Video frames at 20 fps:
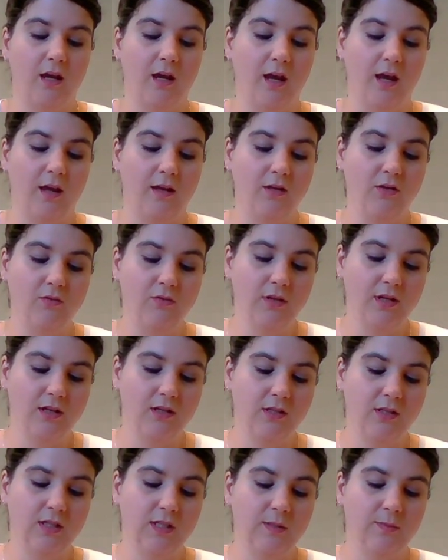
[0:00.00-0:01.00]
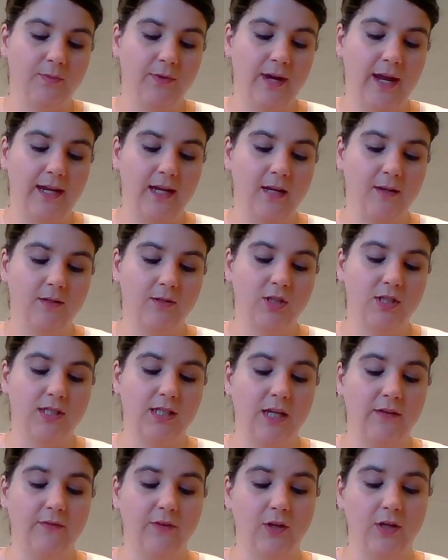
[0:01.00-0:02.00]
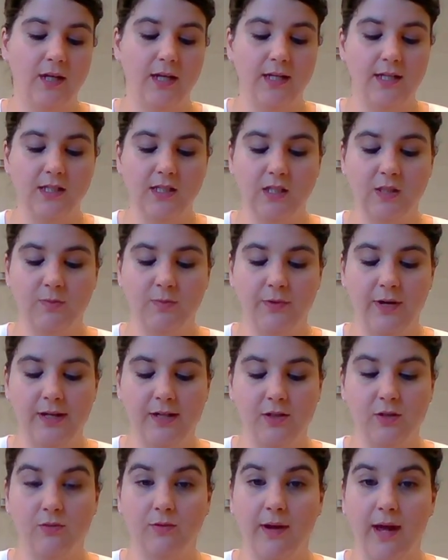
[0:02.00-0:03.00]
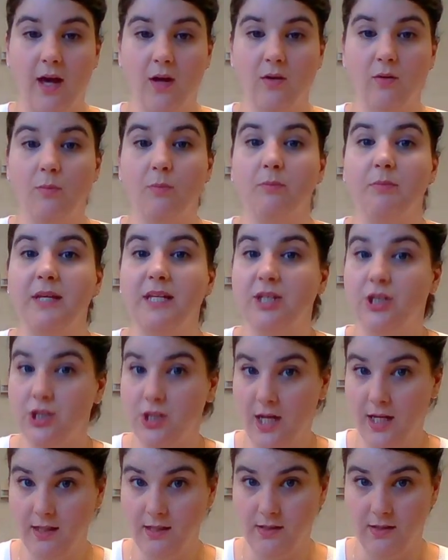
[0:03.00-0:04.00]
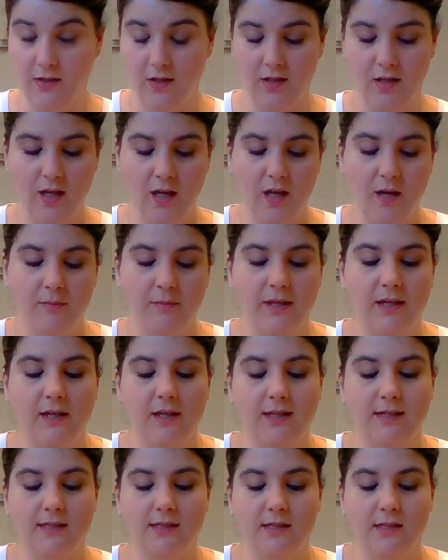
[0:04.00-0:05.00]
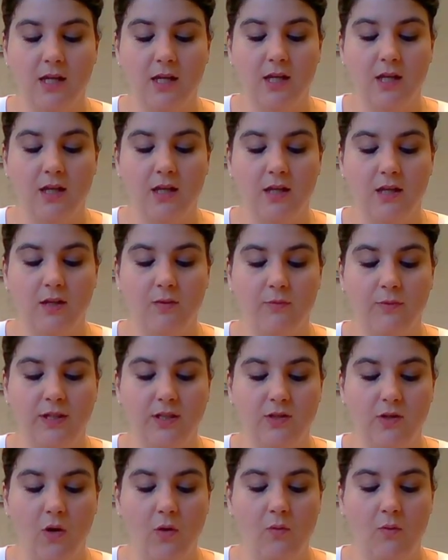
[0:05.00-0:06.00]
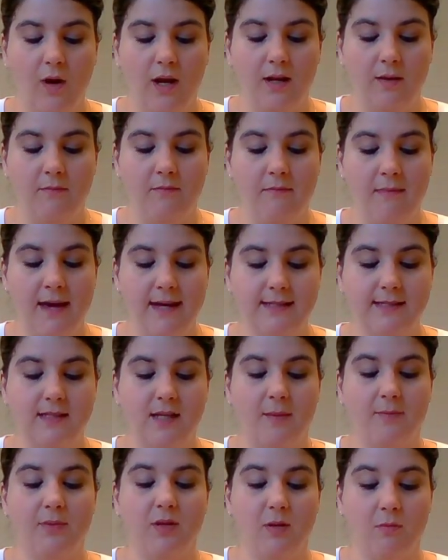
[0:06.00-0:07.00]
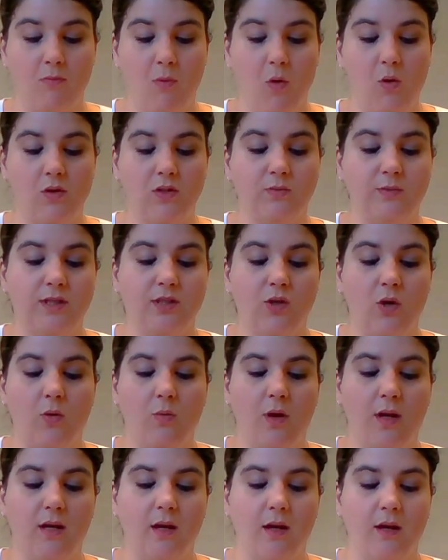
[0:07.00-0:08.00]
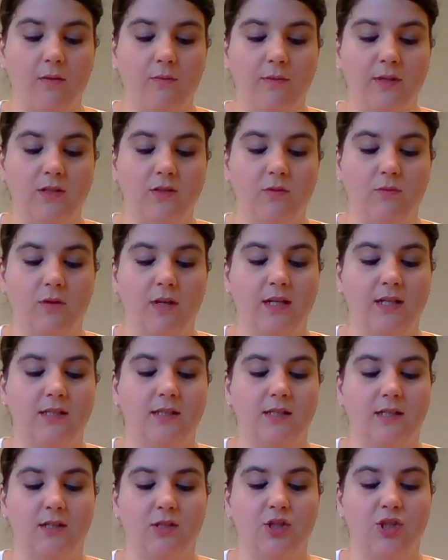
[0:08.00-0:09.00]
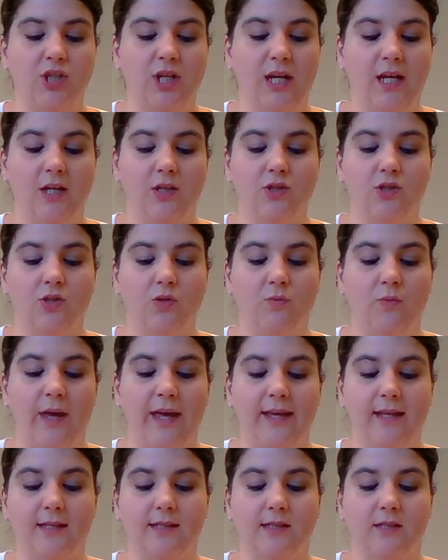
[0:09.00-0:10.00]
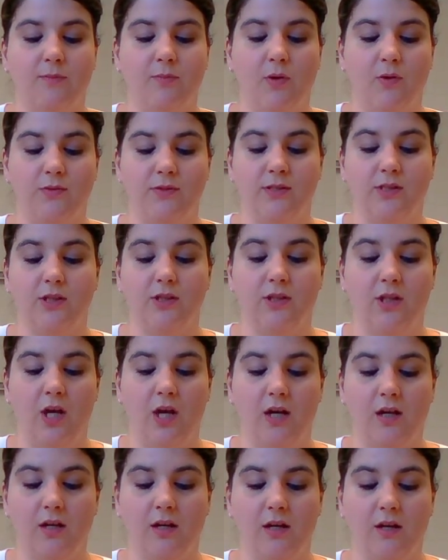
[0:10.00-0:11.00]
And you can spread it, just if you're going to spread it around, be gentle, because we don't want to mess up the mold. We don't want it to change the way it's supposed to look.